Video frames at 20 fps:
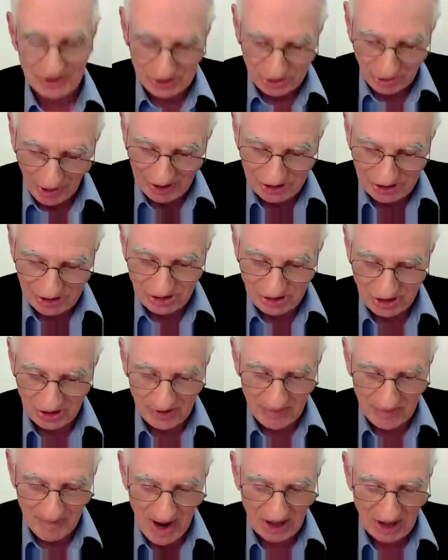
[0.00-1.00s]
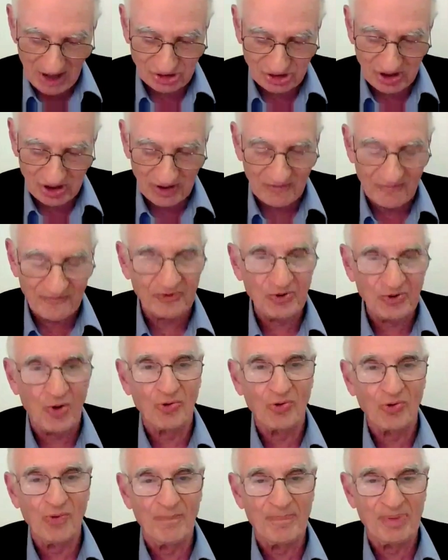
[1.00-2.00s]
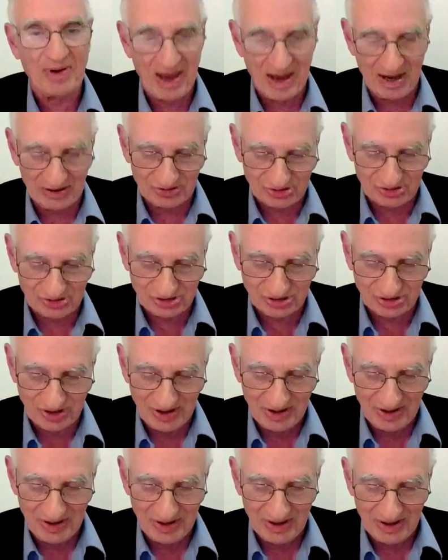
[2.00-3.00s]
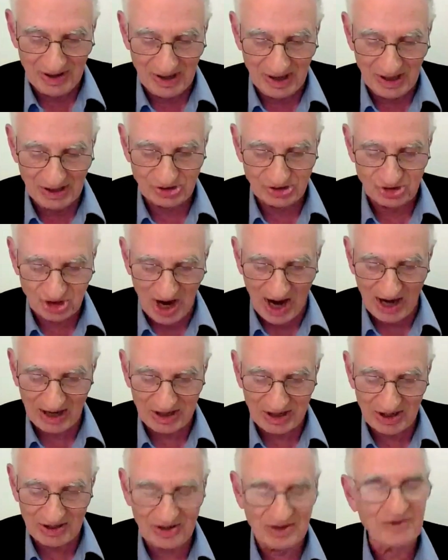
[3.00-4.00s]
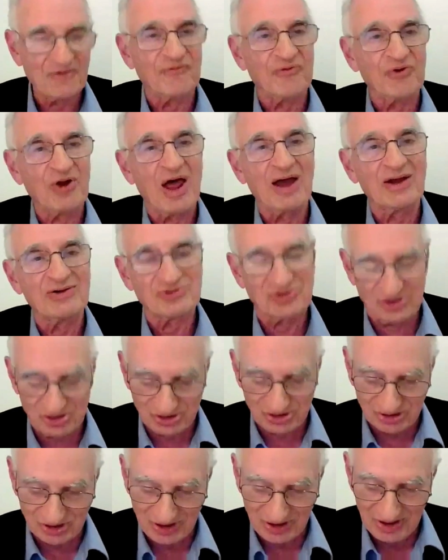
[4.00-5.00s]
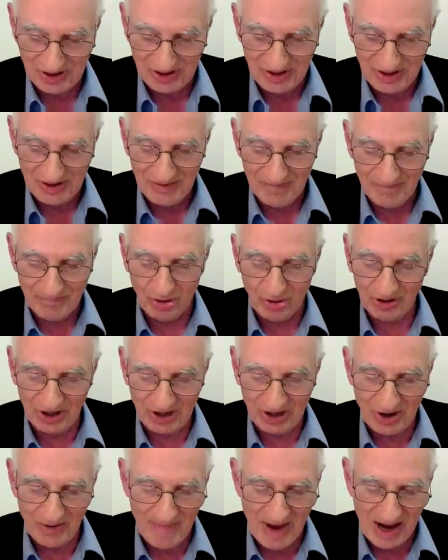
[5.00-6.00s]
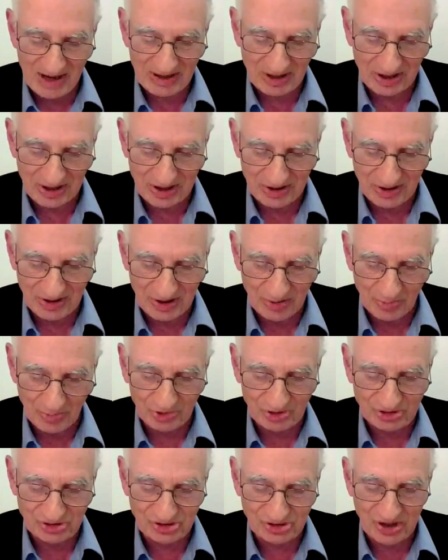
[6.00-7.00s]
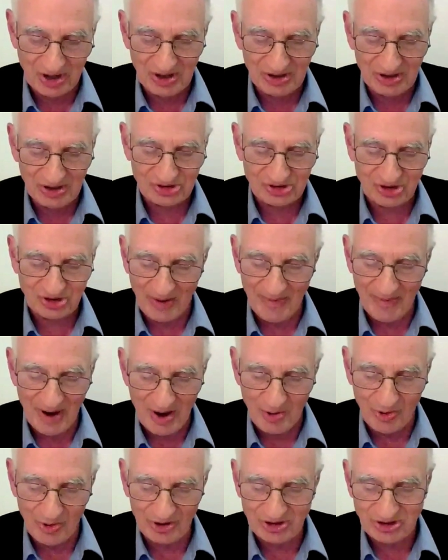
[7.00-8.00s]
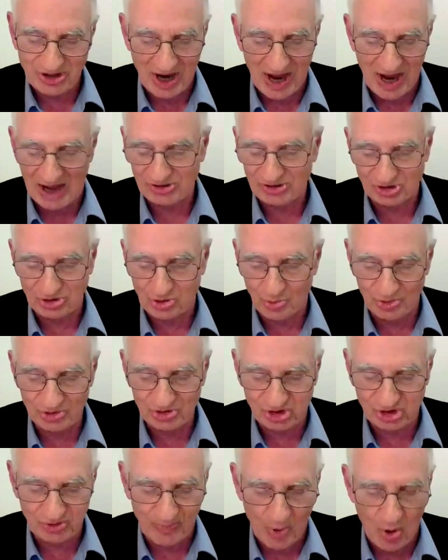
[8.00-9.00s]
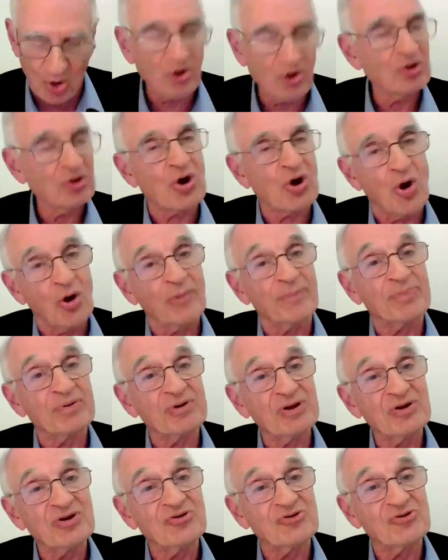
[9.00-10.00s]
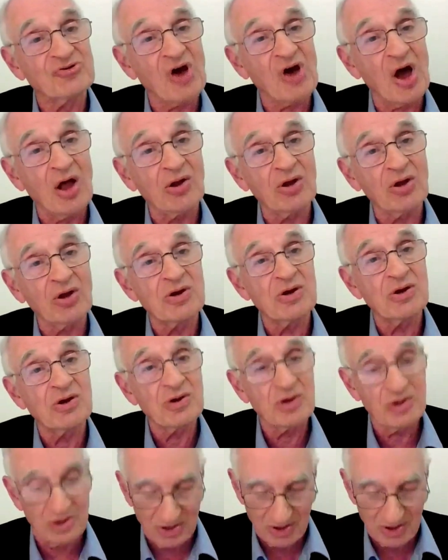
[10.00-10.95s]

dressed in matching floral pants and jacket and flats, pulling a mannequin that was somehow attached to a small carpeted dolly.